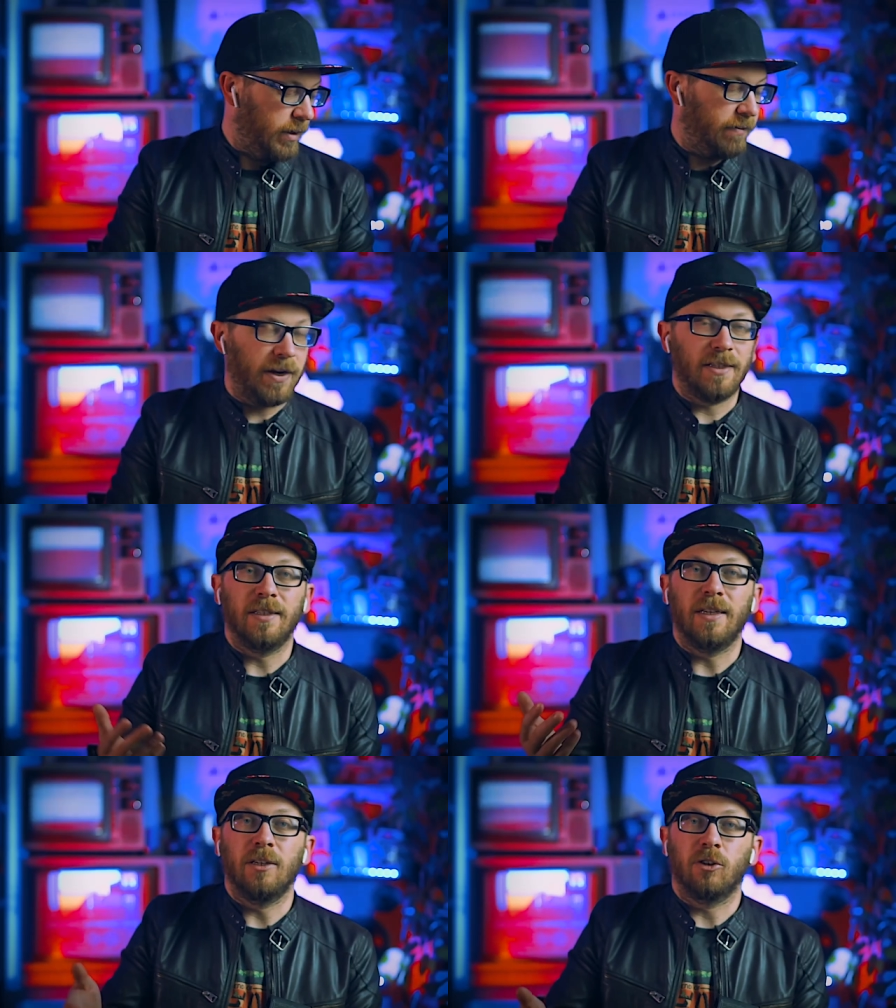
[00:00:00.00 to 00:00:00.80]

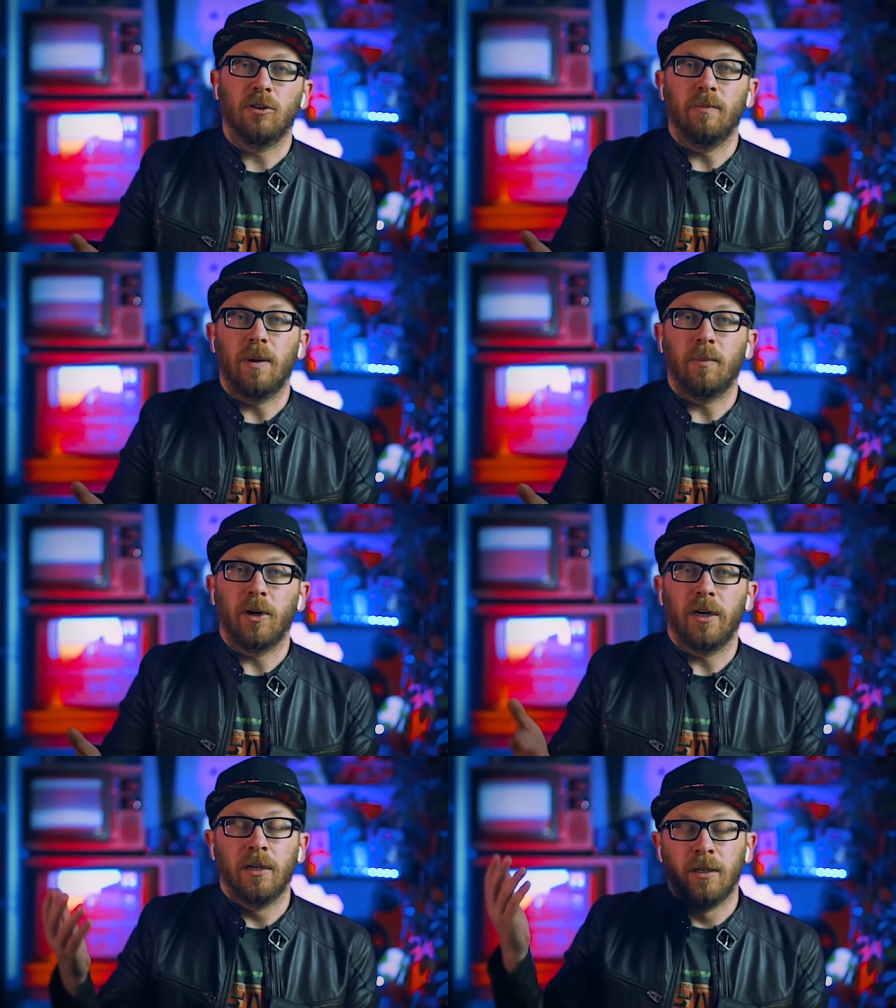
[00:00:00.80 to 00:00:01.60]
device's internal
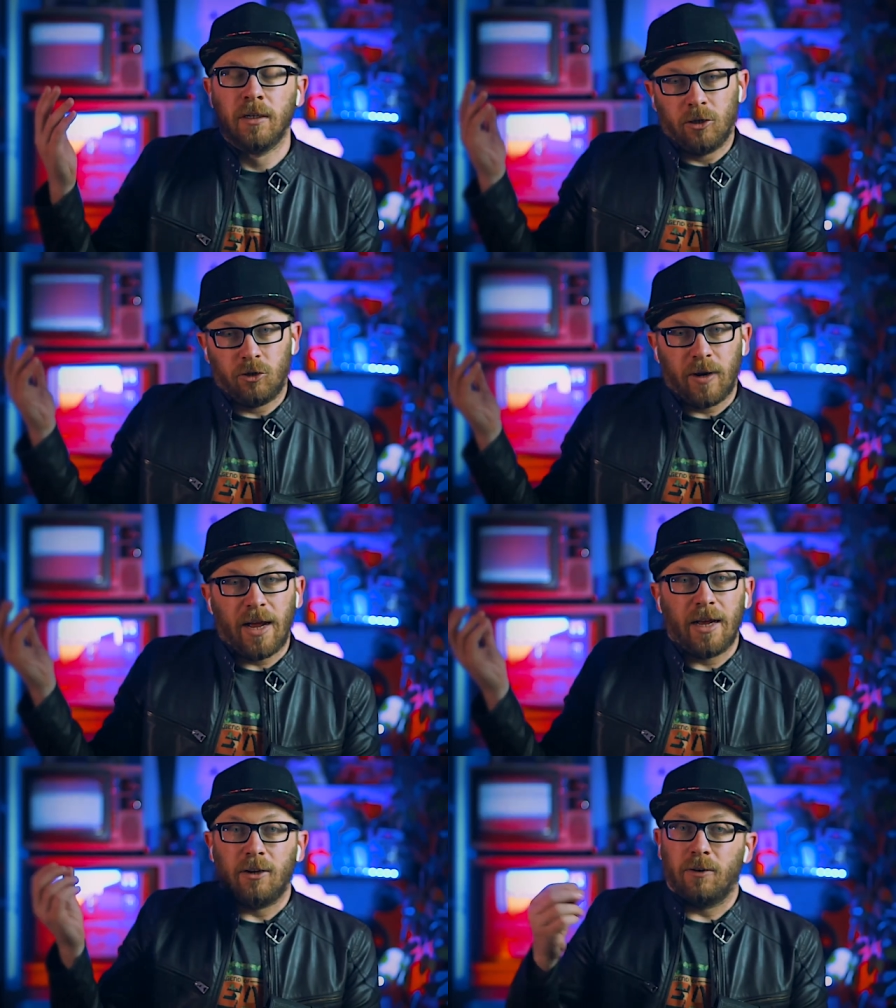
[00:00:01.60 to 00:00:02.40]
memory
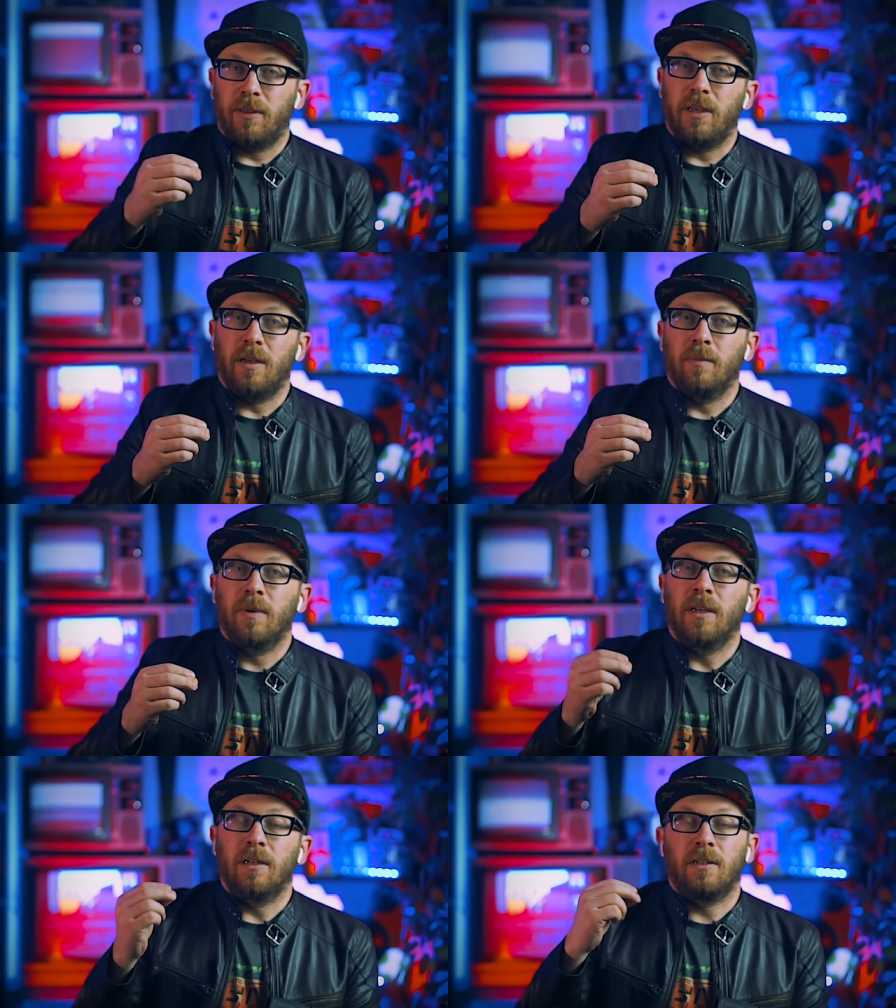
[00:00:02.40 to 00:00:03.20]
drag your
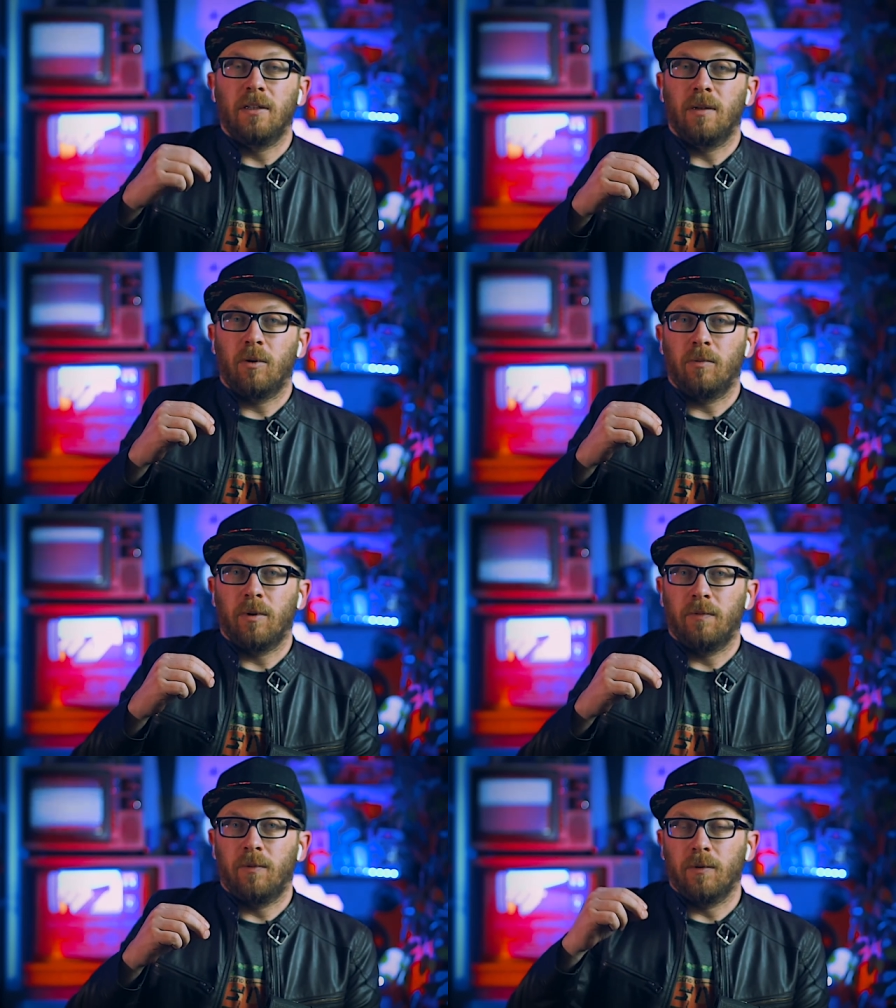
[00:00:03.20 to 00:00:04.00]
theme into the
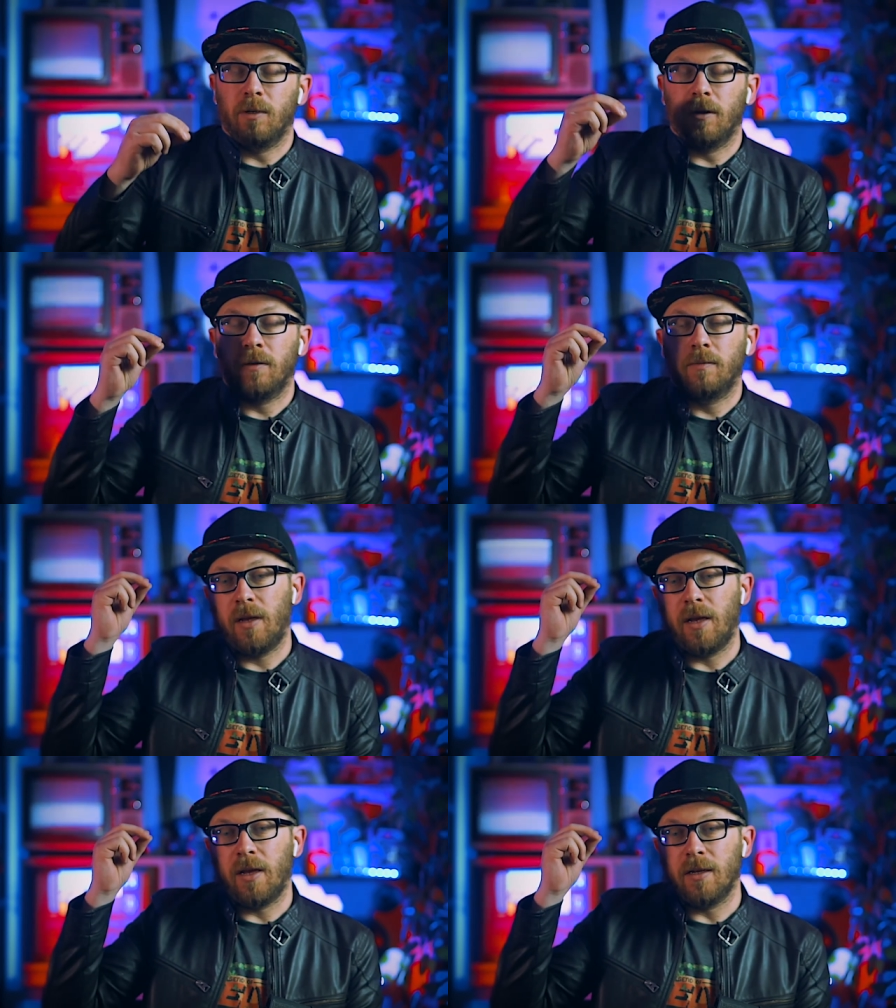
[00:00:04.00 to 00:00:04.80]
appropriate folder
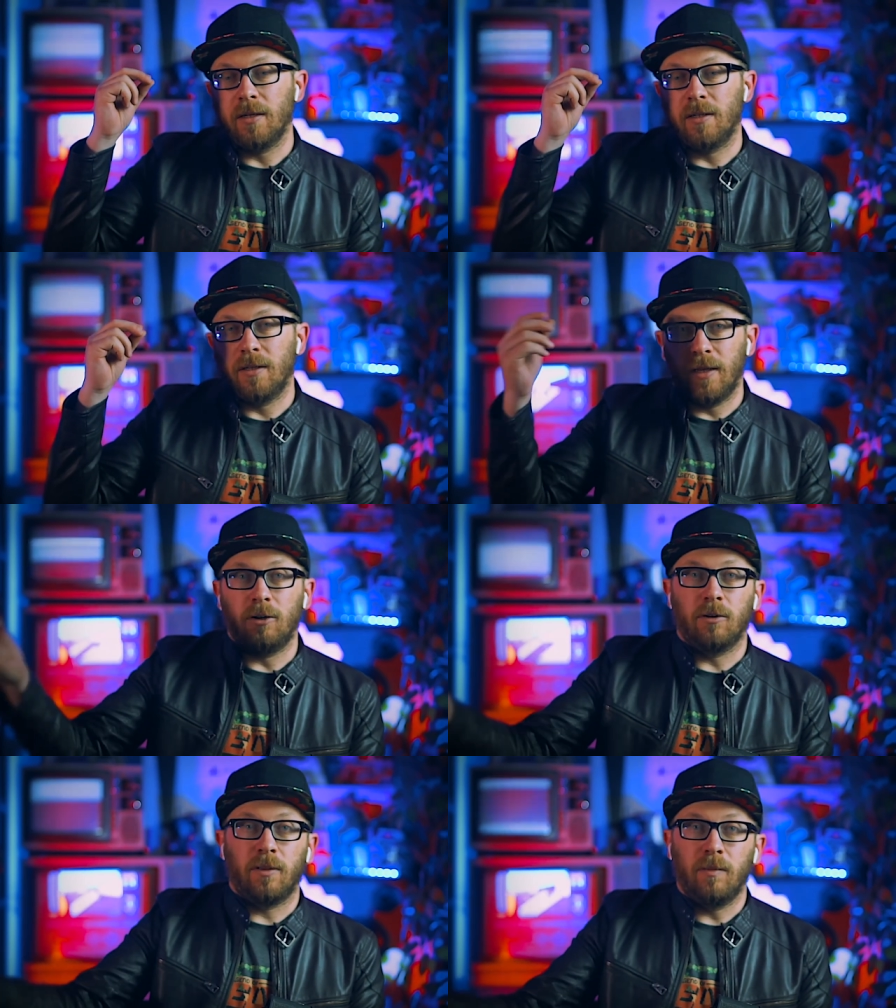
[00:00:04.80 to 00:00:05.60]
and
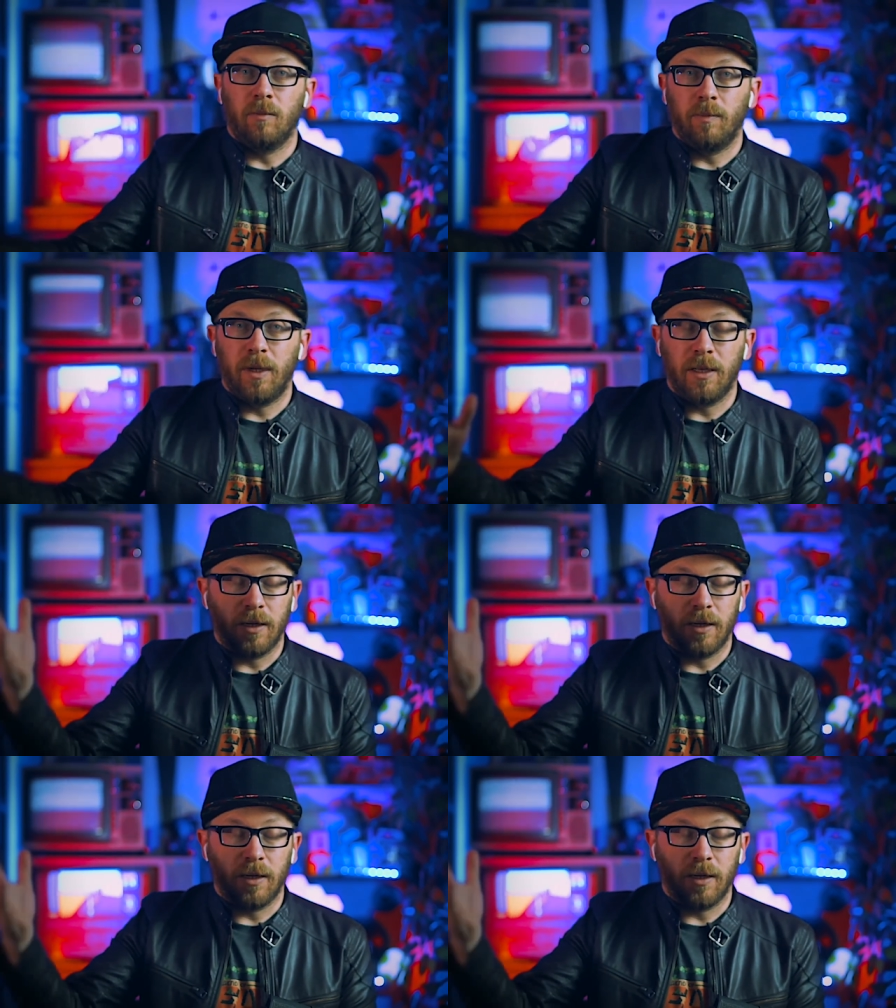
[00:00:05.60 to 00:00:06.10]
then your theme will be in